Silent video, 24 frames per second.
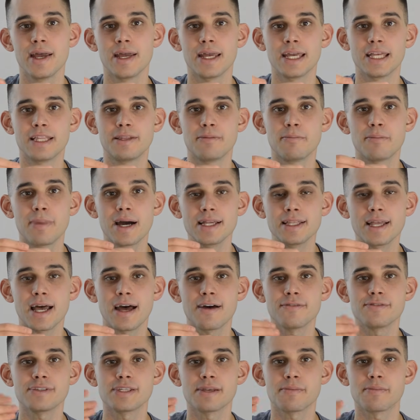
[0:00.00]
It might
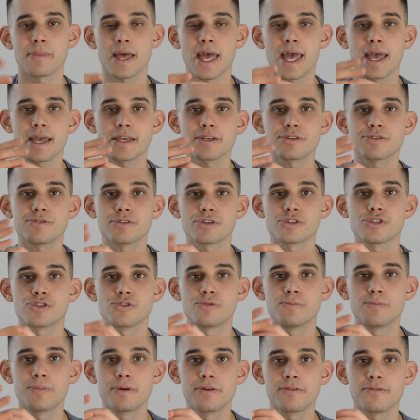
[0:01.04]
have some extra
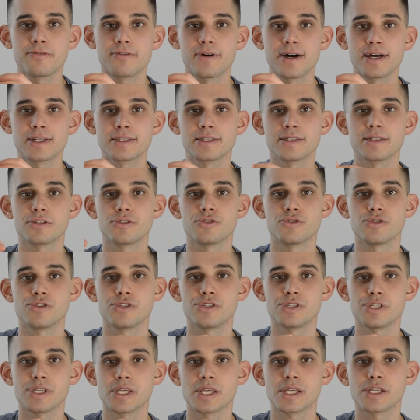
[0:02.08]
superfat to
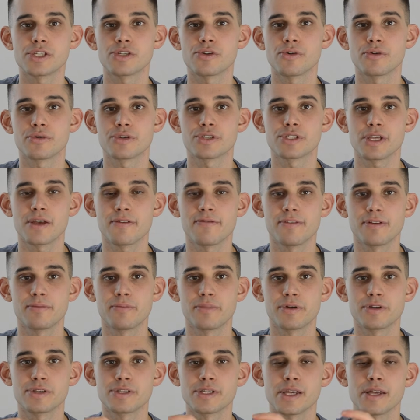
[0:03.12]
6 or
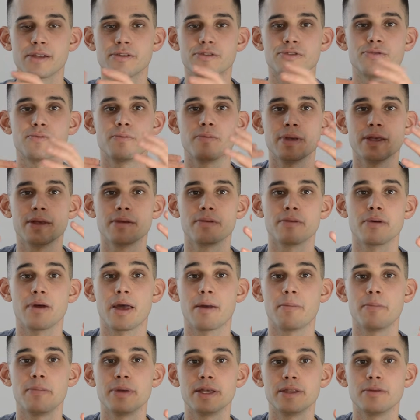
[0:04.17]
7% to be
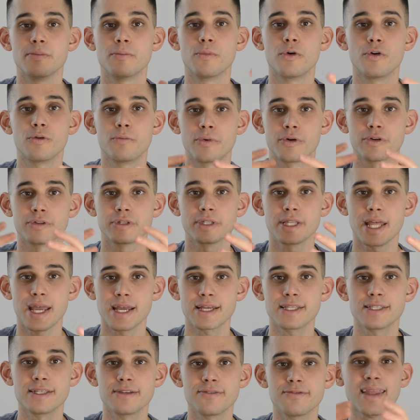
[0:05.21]
a bit more
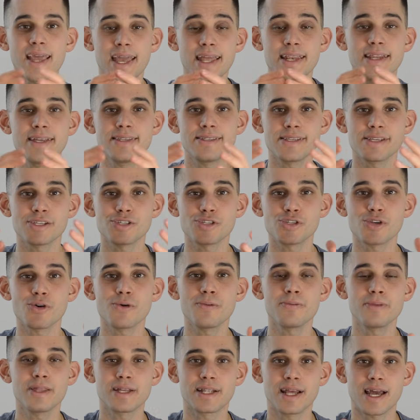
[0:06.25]
protective, and it's a
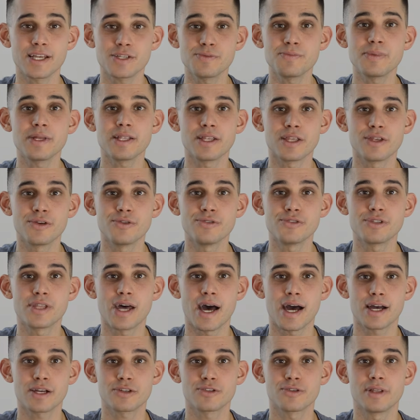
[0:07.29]
soap that has been used
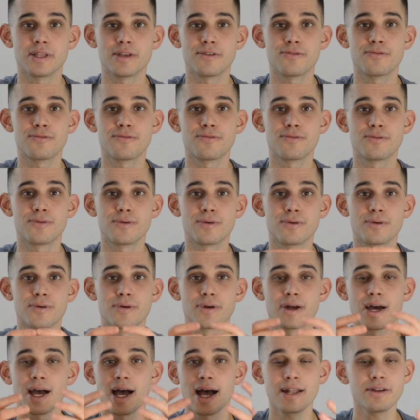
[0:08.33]
actually for
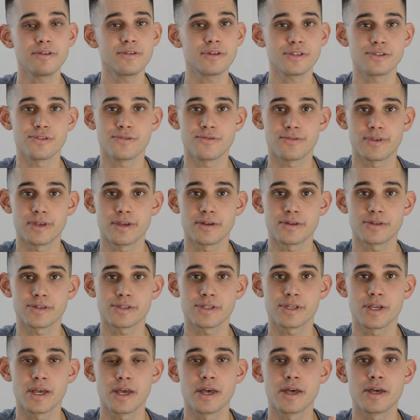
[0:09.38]
hundreds of
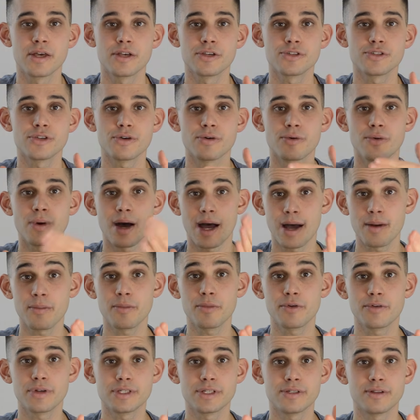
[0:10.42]
years. So
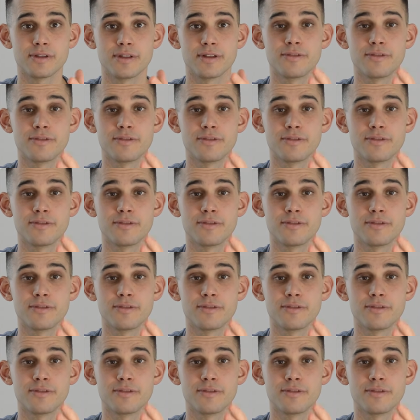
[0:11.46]
I'm originally